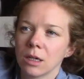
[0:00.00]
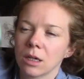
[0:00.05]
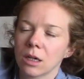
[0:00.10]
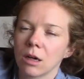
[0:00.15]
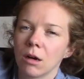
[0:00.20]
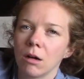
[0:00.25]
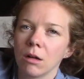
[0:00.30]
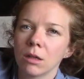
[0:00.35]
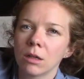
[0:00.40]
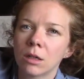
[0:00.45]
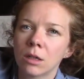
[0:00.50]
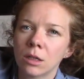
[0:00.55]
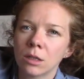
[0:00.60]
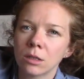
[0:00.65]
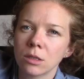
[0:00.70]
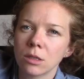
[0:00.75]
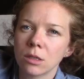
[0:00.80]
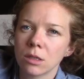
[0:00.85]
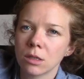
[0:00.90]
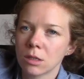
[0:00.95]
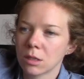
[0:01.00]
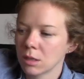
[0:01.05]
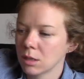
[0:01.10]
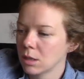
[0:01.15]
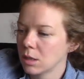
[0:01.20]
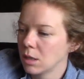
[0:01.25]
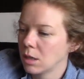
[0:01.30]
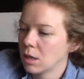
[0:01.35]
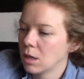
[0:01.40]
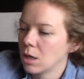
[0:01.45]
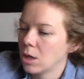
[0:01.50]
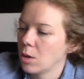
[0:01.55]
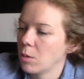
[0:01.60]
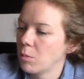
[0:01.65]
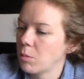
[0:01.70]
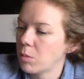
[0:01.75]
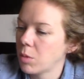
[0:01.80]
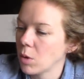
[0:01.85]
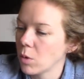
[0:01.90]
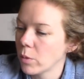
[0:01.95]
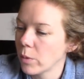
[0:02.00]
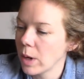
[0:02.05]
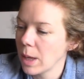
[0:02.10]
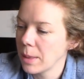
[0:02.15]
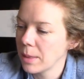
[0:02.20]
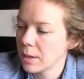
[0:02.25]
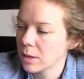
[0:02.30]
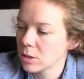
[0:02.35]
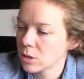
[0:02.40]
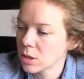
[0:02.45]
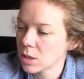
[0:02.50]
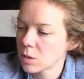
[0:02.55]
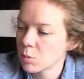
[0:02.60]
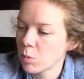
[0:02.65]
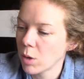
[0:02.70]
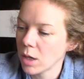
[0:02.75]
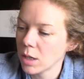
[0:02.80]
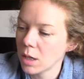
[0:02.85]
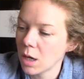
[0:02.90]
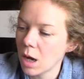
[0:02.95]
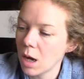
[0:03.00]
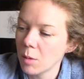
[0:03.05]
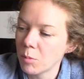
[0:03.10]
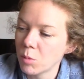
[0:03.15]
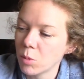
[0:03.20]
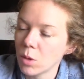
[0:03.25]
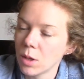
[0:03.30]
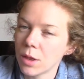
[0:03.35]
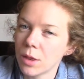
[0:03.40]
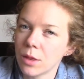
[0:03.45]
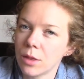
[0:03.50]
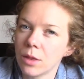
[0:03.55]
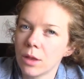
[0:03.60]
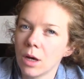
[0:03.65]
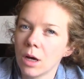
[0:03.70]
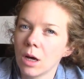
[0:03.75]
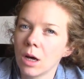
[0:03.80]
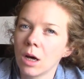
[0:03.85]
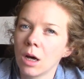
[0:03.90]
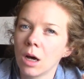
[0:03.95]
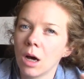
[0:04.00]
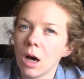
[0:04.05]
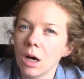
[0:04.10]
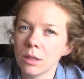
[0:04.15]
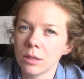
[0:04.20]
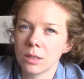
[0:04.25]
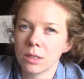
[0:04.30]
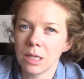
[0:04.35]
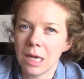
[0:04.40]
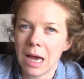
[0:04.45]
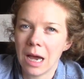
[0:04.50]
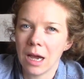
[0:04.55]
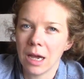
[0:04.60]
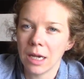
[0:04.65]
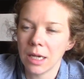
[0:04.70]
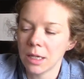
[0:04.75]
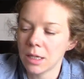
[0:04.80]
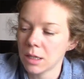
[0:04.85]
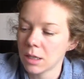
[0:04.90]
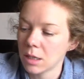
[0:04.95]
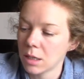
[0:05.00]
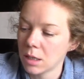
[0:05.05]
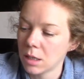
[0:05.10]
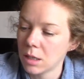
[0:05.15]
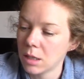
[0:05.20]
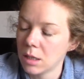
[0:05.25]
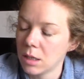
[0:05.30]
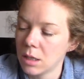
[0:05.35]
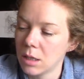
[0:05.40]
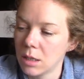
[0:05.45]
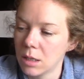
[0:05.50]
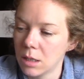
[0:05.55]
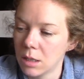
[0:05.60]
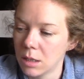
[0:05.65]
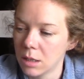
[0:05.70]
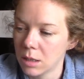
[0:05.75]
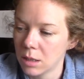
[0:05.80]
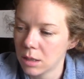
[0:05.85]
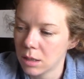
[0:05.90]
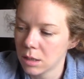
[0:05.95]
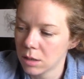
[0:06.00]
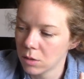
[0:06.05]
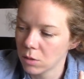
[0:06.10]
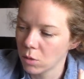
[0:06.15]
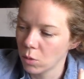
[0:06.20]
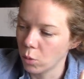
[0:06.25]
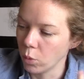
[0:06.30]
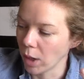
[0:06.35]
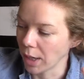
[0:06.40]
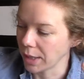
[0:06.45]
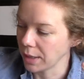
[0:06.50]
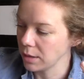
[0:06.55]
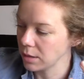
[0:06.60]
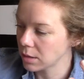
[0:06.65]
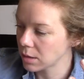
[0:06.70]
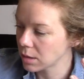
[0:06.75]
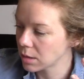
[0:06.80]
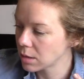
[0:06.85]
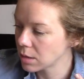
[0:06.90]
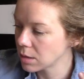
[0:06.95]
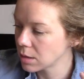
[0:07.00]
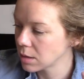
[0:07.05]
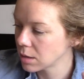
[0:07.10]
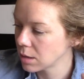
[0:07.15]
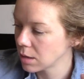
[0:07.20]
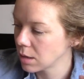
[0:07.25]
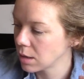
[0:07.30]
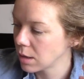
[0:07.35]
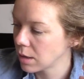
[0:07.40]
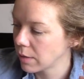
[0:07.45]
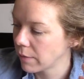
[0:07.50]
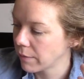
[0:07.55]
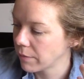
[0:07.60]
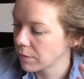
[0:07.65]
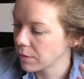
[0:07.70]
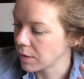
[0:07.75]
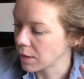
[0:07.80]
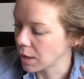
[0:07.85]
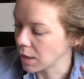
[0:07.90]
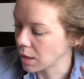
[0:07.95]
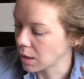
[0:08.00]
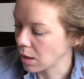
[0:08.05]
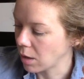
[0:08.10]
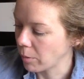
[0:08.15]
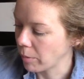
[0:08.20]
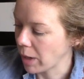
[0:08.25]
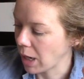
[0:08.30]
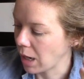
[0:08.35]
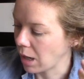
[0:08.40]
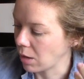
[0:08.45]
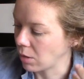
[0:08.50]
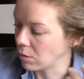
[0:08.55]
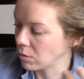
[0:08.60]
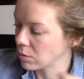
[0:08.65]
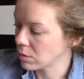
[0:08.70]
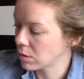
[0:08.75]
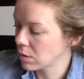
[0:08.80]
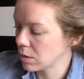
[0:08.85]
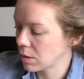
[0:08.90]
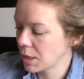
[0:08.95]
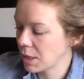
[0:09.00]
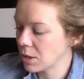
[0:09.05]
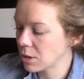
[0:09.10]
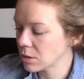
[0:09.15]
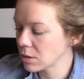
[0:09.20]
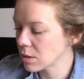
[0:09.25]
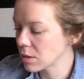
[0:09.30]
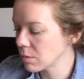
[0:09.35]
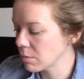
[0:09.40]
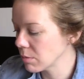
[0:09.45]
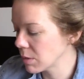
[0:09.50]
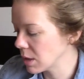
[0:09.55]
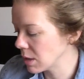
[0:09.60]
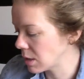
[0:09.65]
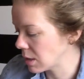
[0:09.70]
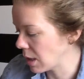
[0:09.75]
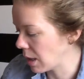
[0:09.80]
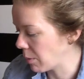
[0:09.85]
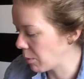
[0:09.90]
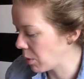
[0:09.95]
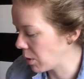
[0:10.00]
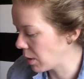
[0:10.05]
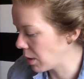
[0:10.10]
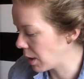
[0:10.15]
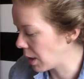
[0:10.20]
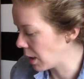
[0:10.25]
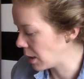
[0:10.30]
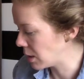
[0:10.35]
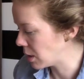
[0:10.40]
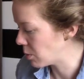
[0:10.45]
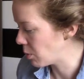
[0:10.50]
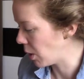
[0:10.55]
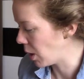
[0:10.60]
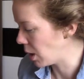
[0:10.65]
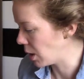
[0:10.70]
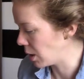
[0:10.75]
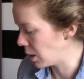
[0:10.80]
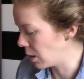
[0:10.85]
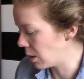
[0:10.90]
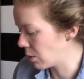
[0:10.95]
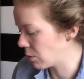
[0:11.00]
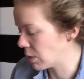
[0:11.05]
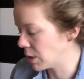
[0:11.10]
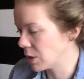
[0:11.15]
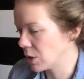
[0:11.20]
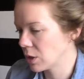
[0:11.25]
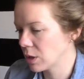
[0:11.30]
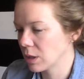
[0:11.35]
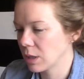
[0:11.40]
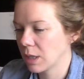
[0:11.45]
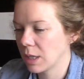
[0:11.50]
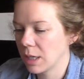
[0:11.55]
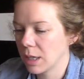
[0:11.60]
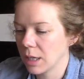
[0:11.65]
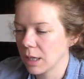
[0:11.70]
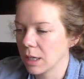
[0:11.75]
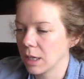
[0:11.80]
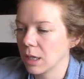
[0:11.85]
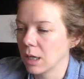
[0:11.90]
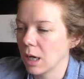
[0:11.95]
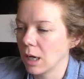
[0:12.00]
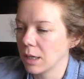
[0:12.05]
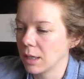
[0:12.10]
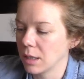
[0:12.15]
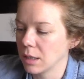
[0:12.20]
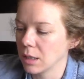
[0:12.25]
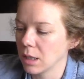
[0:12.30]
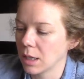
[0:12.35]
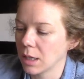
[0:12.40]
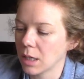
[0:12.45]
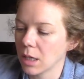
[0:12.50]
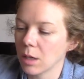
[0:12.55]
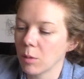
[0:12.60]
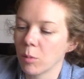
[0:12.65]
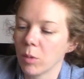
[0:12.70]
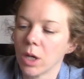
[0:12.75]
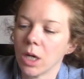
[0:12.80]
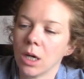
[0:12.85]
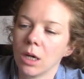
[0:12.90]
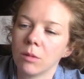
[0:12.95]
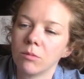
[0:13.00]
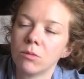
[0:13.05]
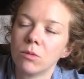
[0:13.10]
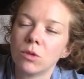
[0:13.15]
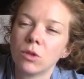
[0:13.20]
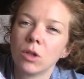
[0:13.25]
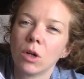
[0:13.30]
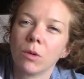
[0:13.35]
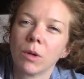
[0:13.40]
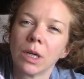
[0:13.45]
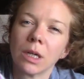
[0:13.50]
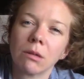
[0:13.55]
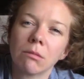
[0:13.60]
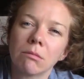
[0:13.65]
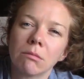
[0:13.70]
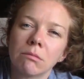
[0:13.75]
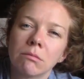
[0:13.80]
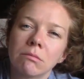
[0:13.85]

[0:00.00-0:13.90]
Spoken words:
colors, but when they're spun up with the undyed white, they come out. Here's the sample that I spun originally, and I didn't like it, but I'm showing